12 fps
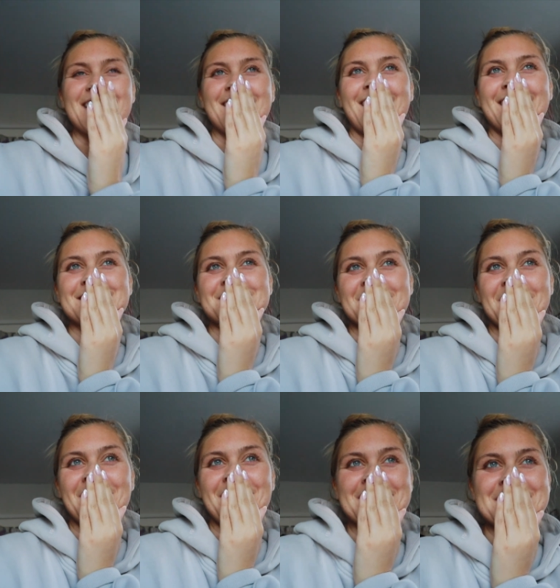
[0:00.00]
I like don't know
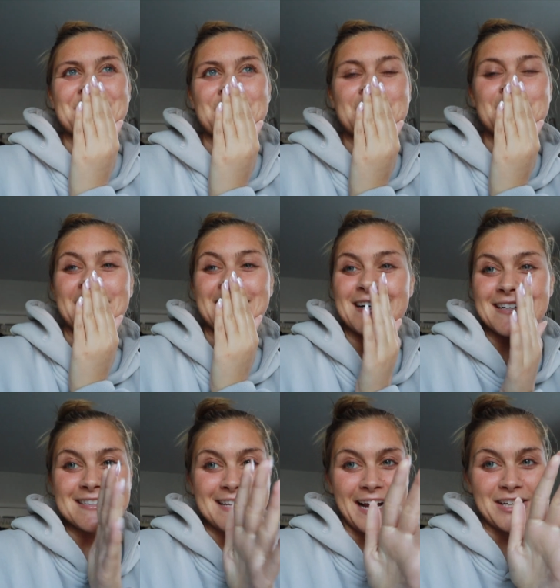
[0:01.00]
how else to explain it.
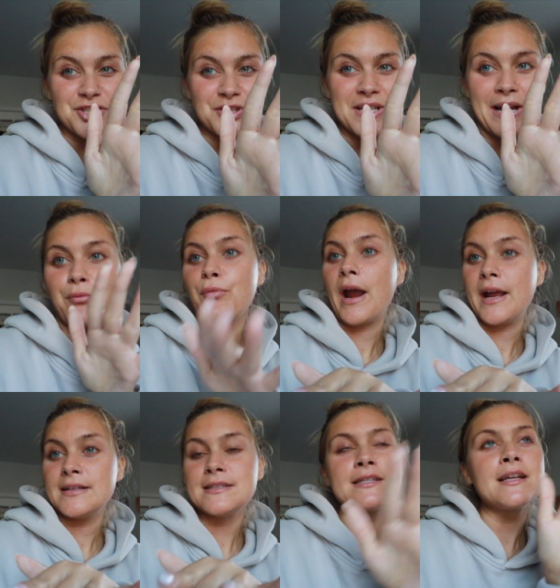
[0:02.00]
It's like just like
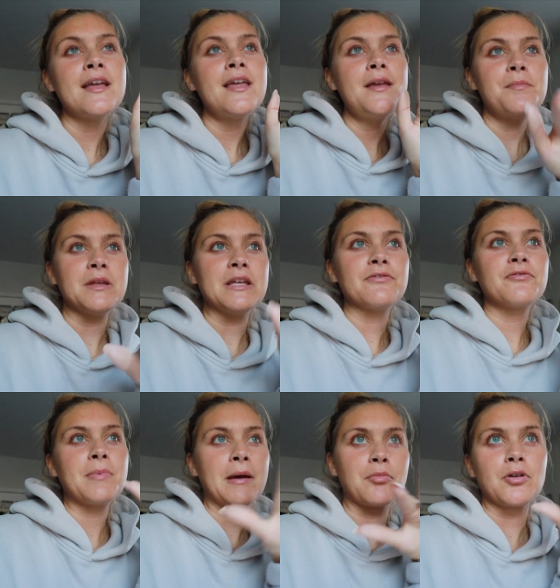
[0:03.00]
rice,
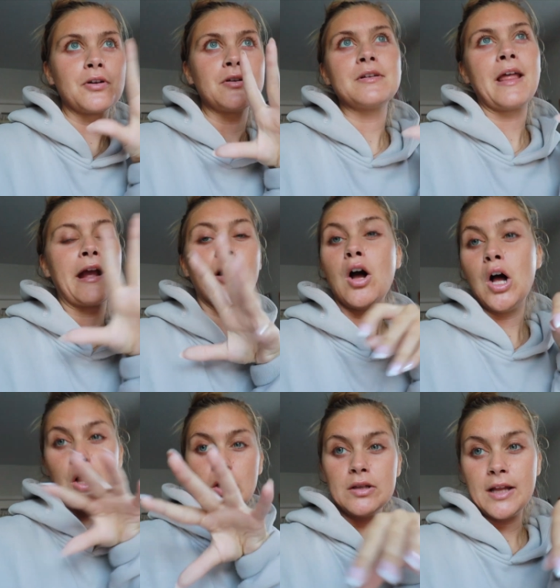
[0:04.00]
beef, pepper, like
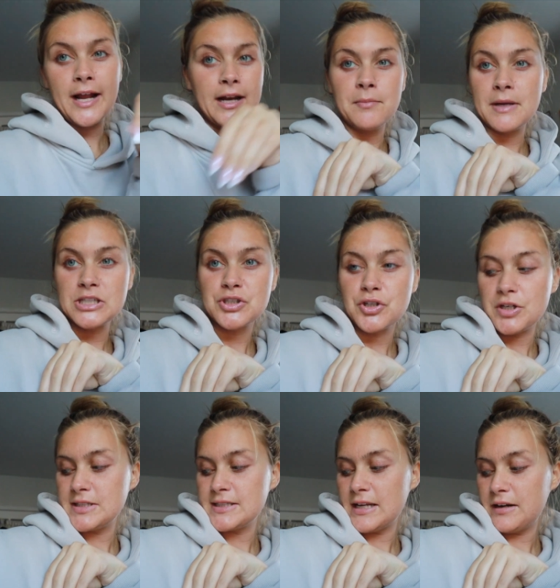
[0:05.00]
all like in a mixture
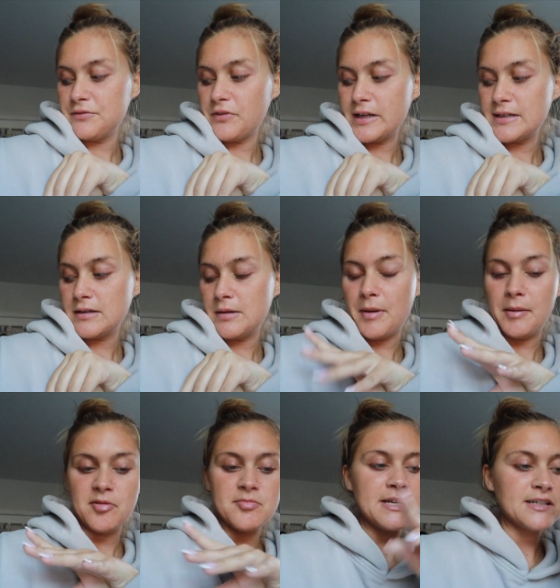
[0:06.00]
instead of like a
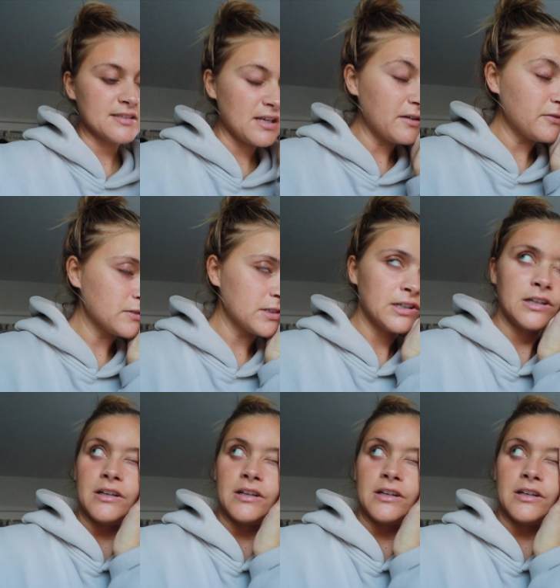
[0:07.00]
pepper being stuffed.